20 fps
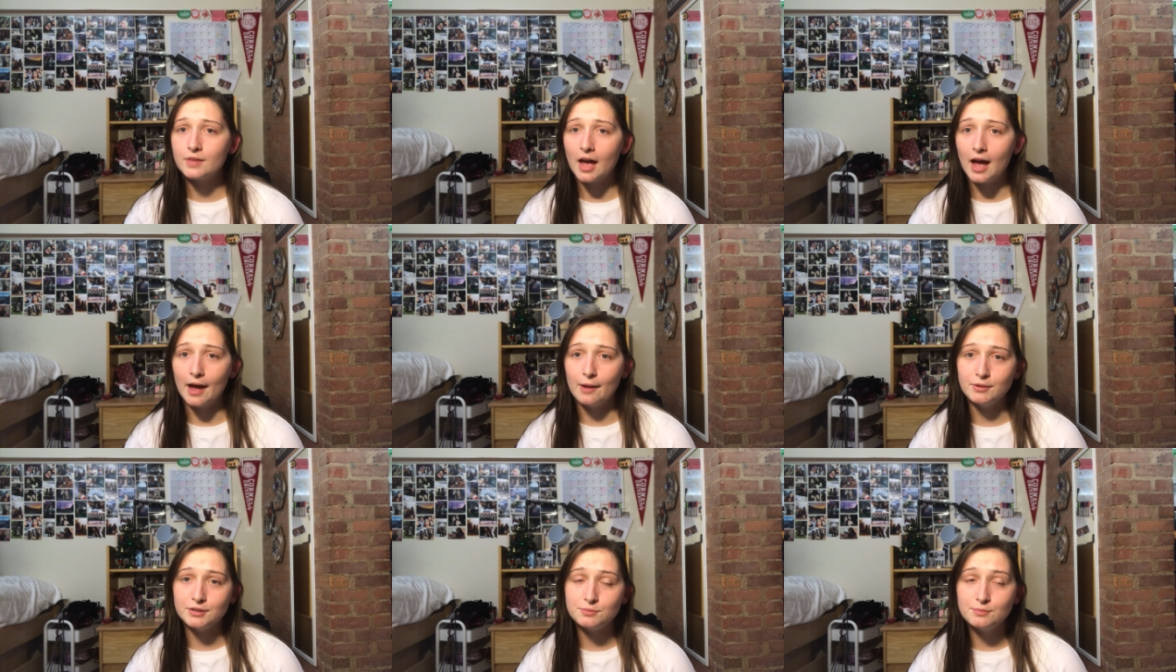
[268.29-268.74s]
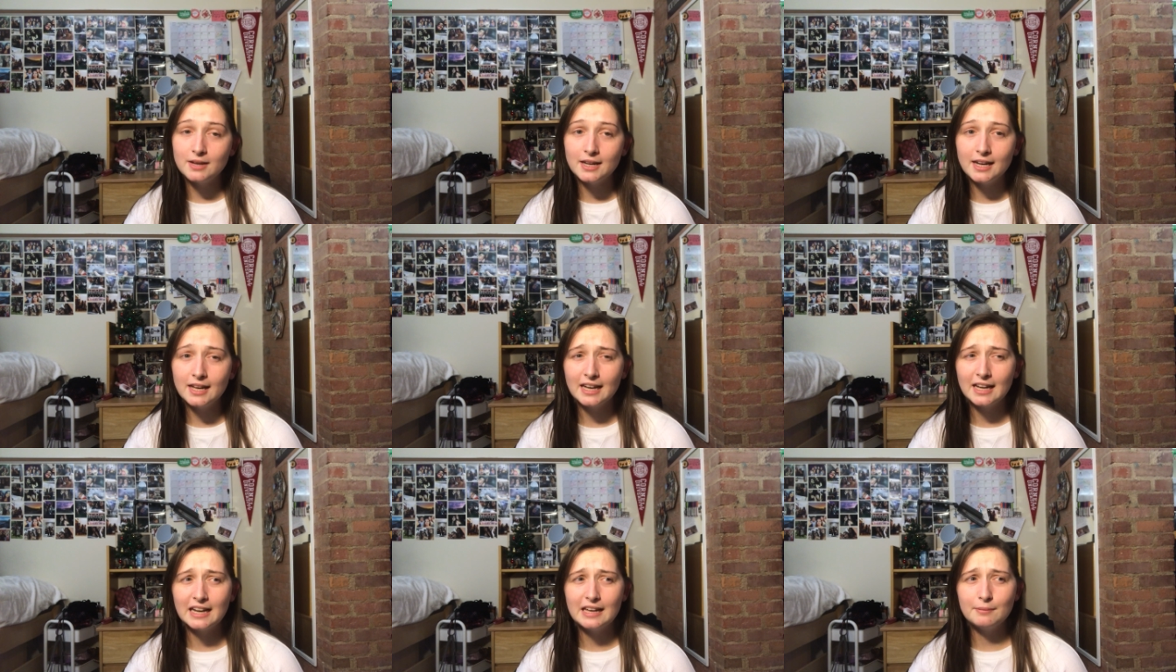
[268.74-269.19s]
I was
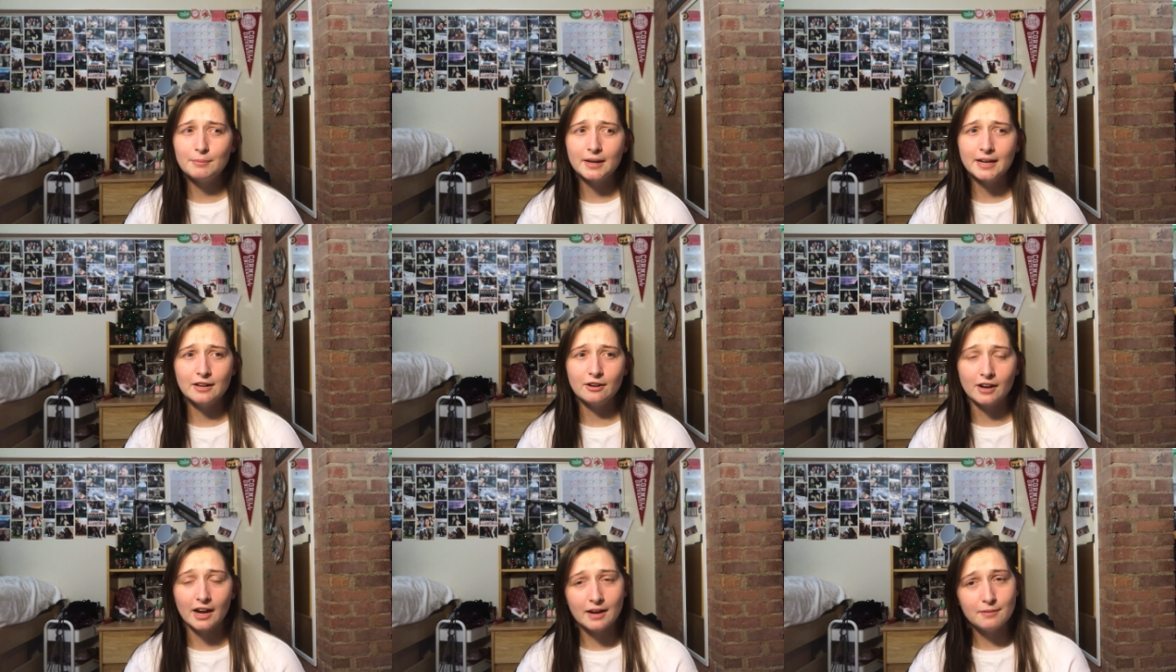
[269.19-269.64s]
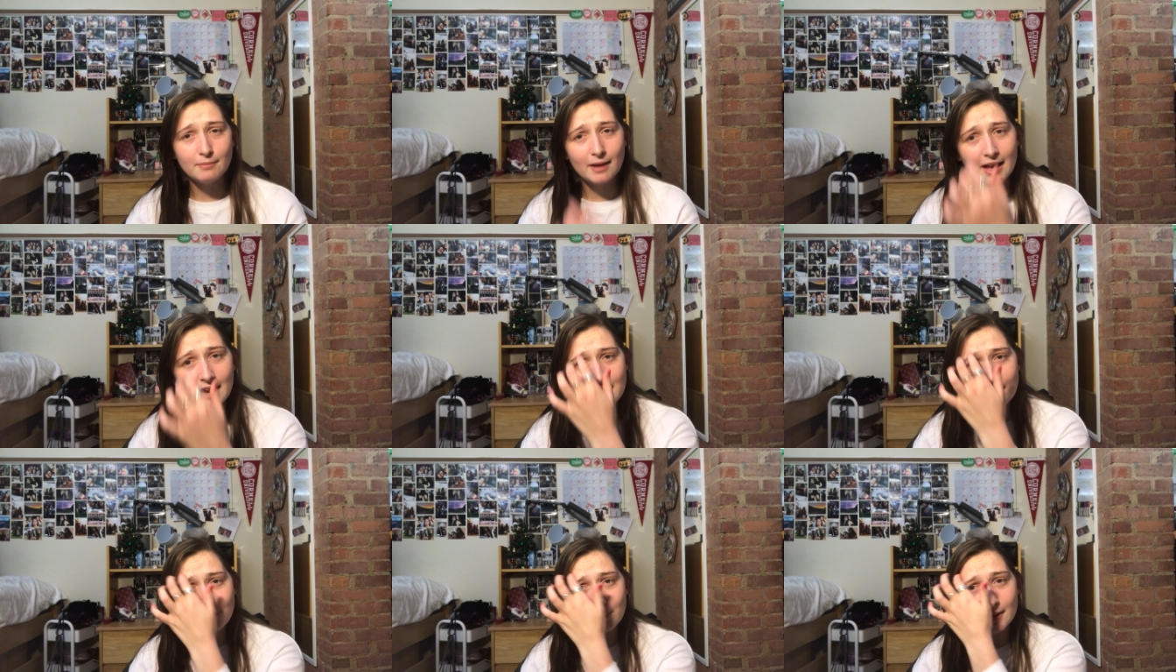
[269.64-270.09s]
meeting anybody or had
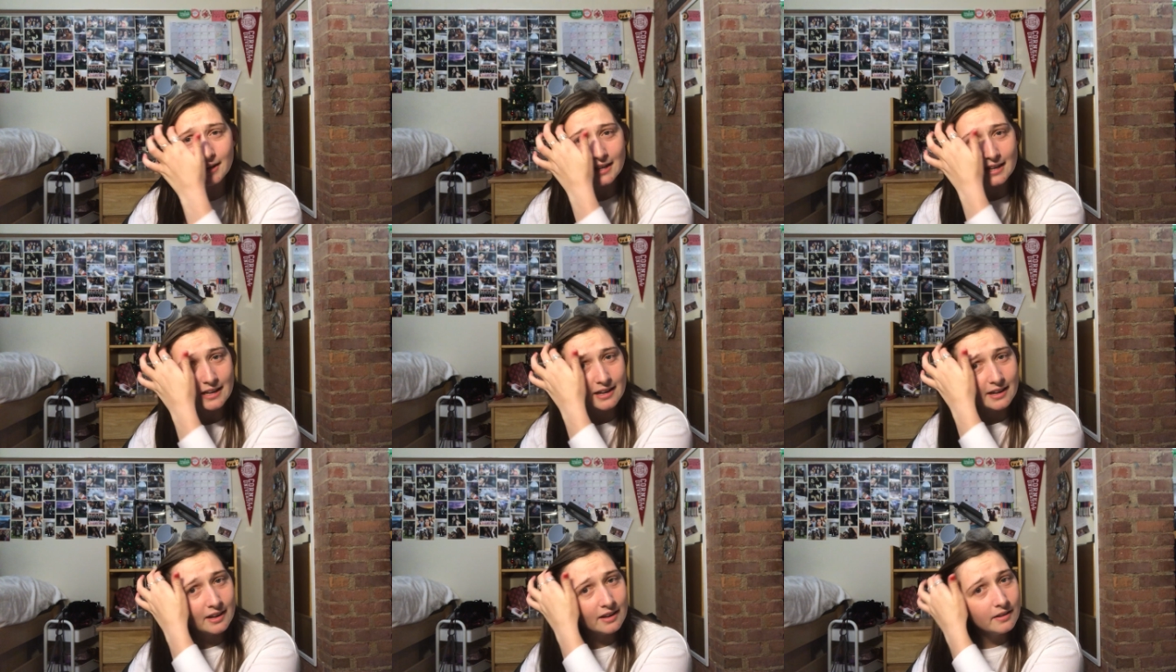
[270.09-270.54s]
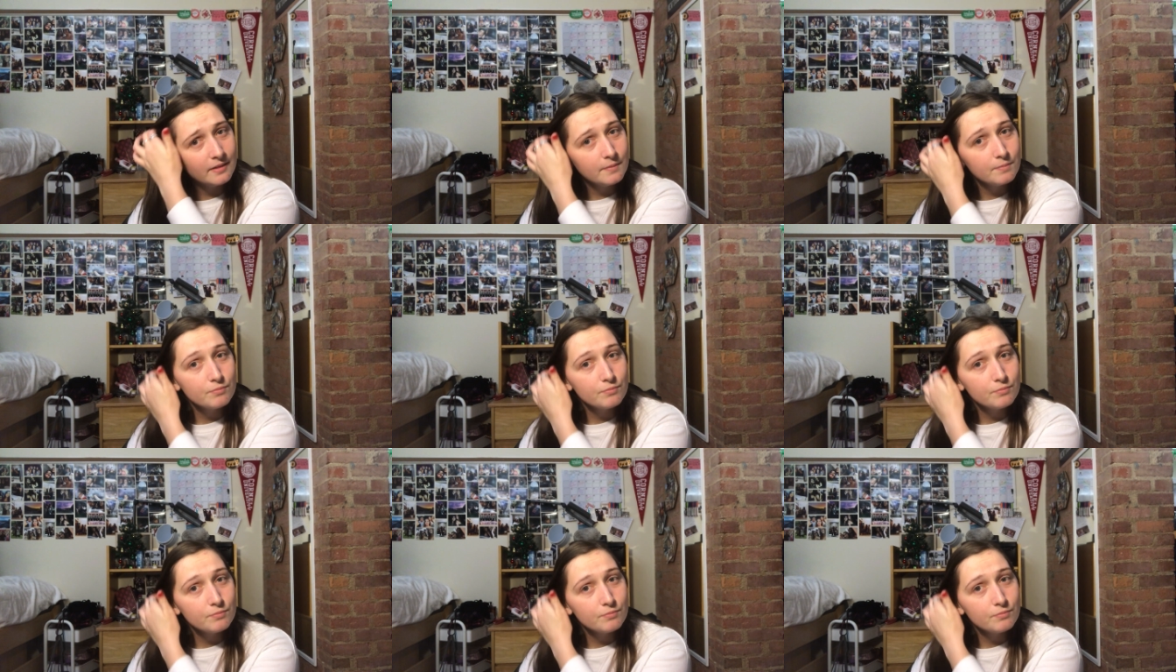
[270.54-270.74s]
met anybody